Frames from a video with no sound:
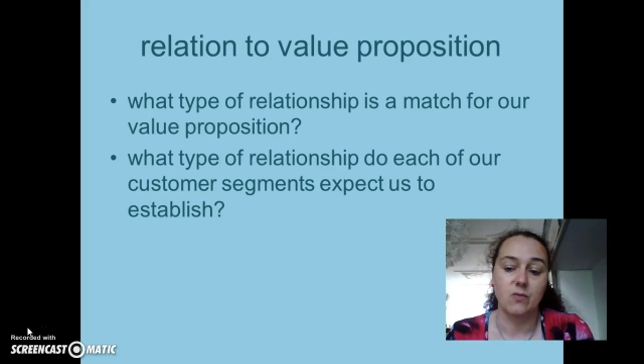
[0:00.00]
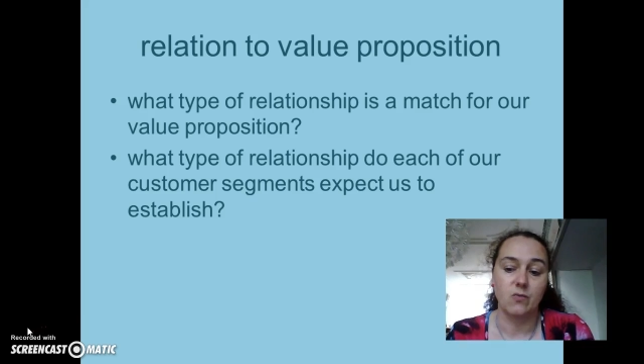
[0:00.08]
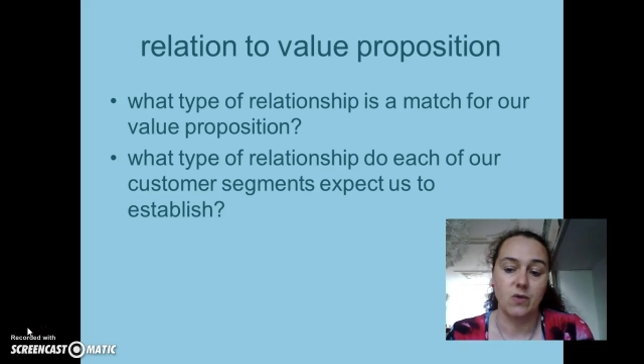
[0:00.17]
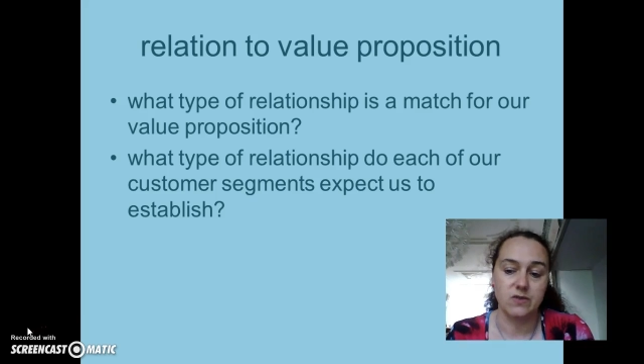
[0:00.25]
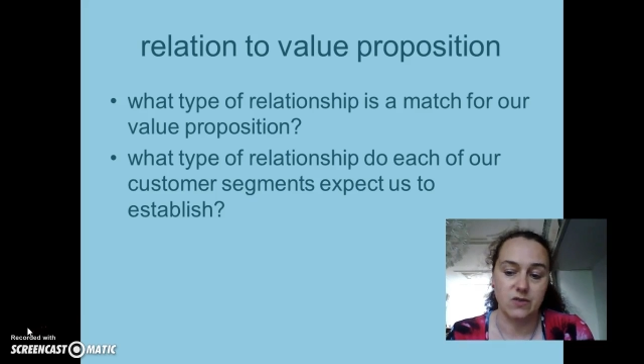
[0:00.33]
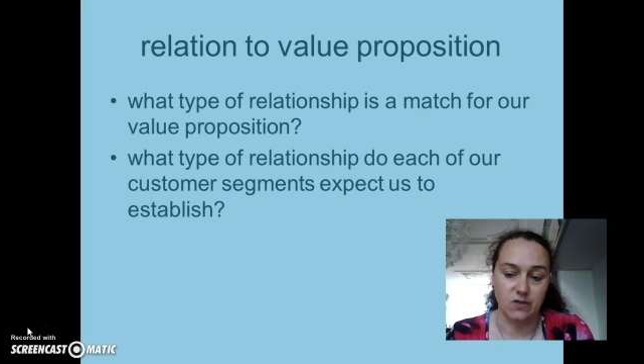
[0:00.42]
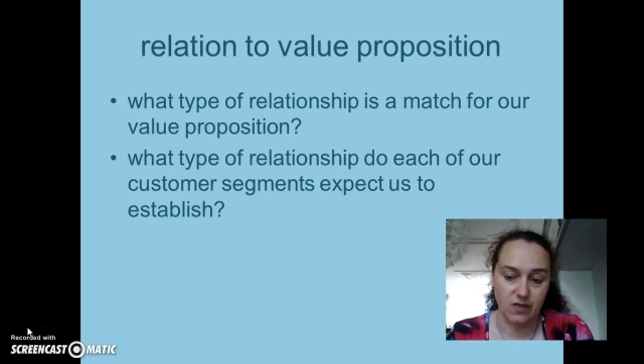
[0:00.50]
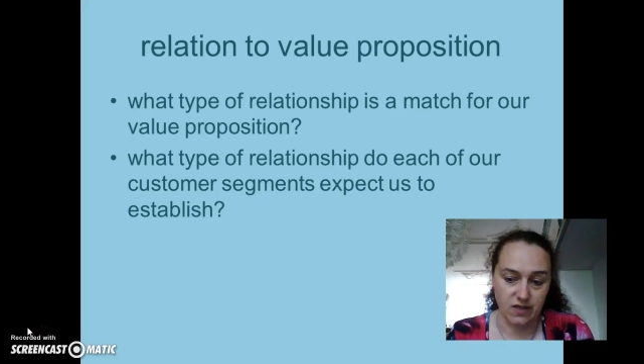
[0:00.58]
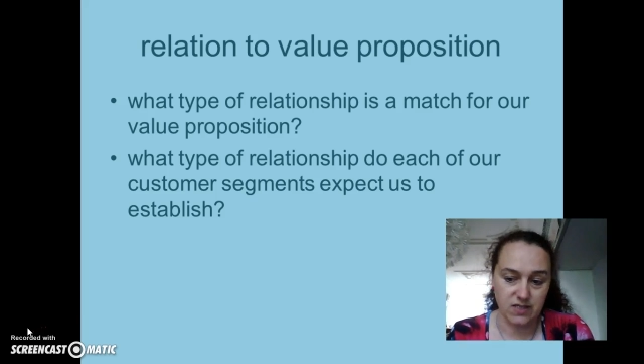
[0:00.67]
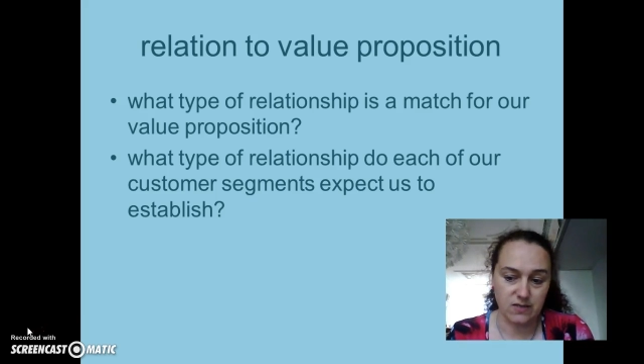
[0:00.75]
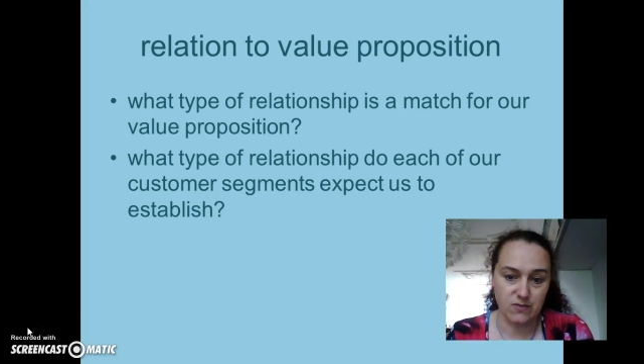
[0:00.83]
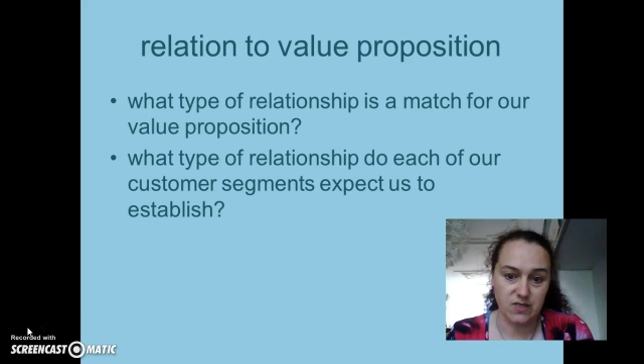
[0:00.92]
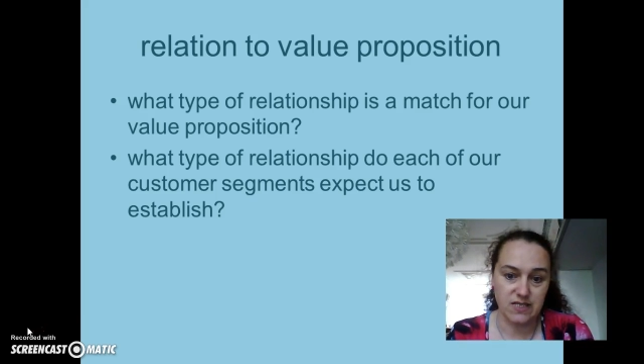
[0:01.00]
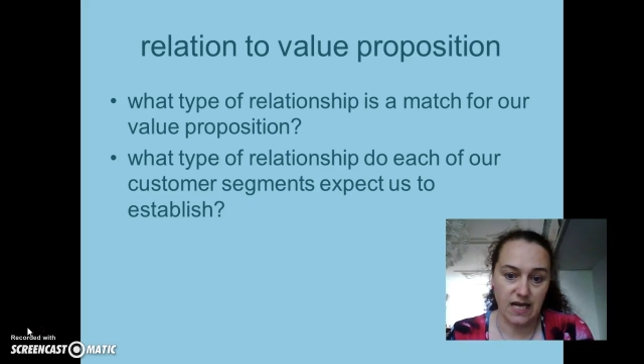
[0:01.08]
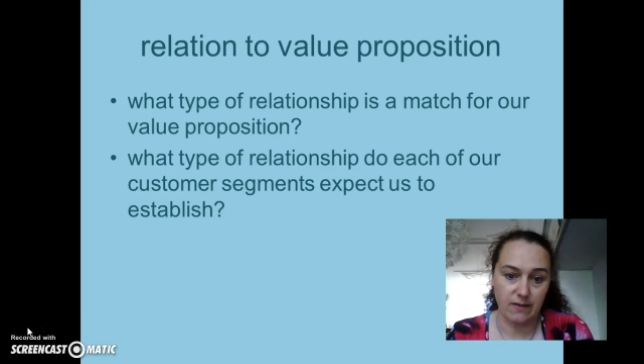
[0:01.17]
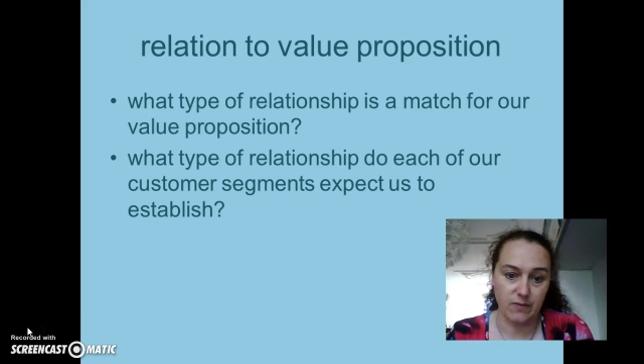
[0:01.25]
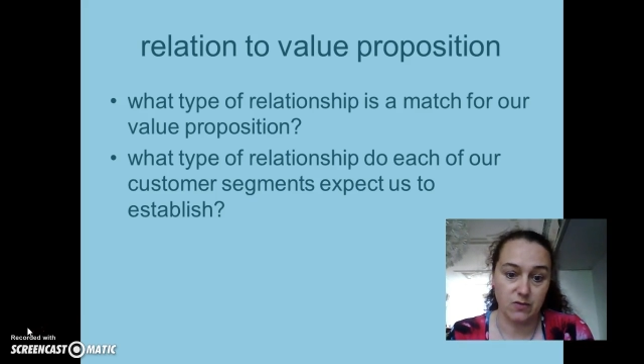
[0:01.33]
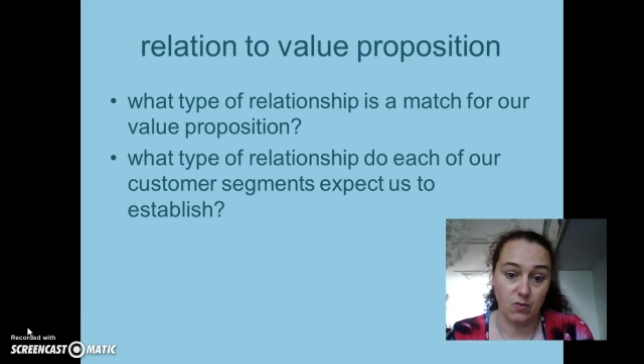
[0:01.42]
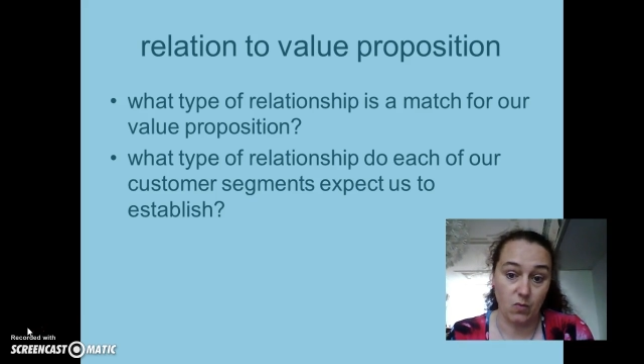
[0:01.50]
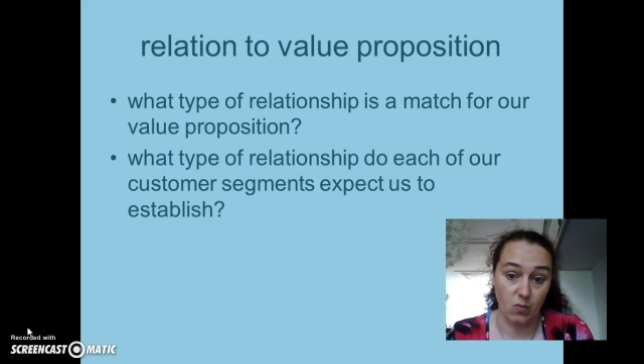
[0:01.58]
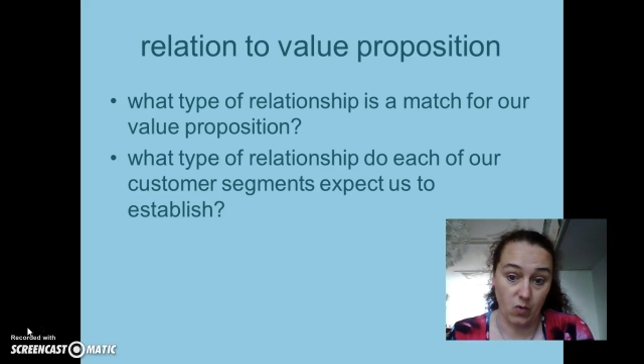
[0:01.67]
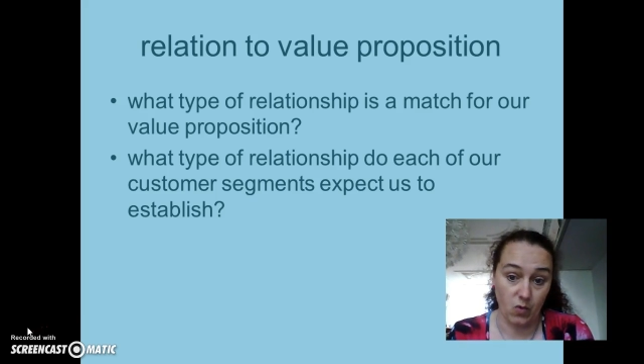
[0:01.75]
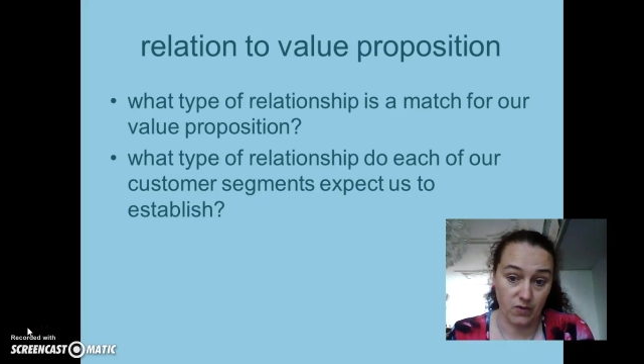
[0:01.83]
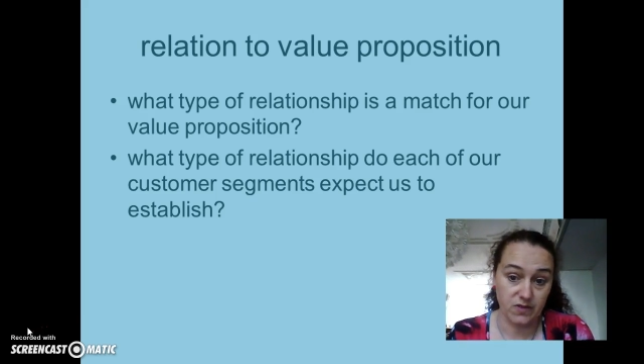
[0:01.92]
what your customer segment
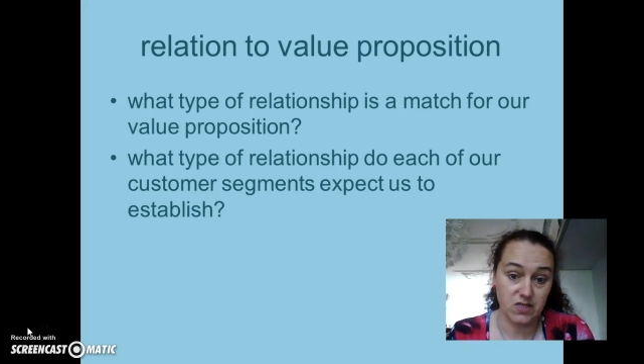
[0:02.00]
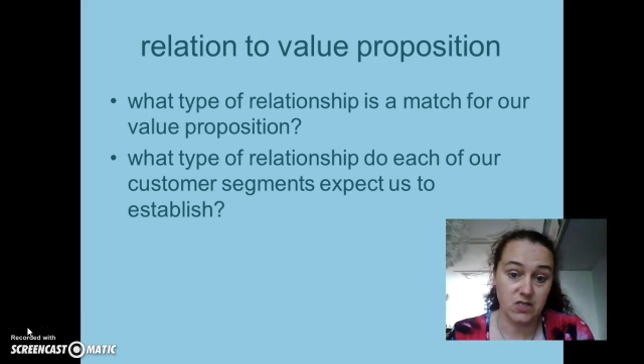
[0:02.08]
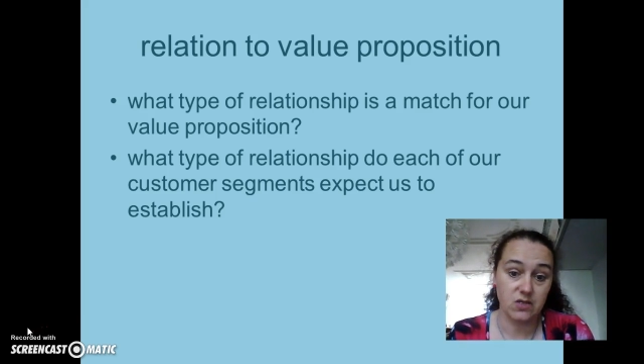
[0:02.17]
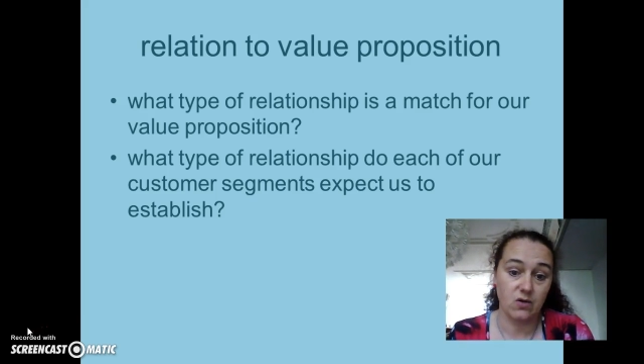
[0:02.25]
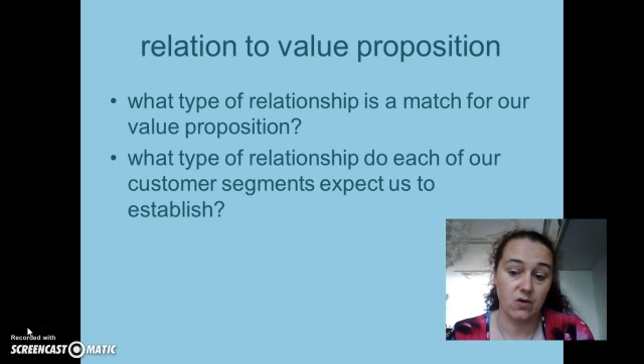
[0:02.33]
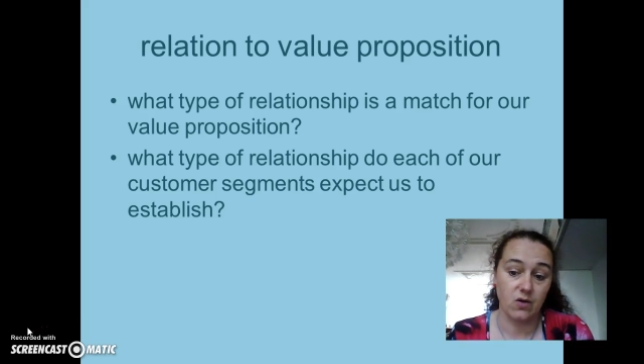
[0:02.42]
wants